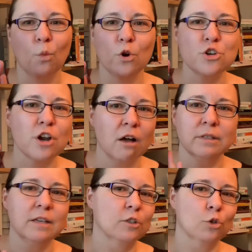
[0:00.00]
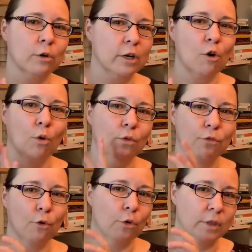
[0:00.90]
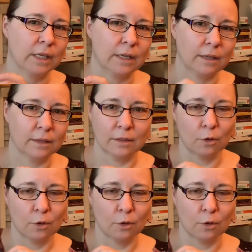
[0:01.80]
were not historical for the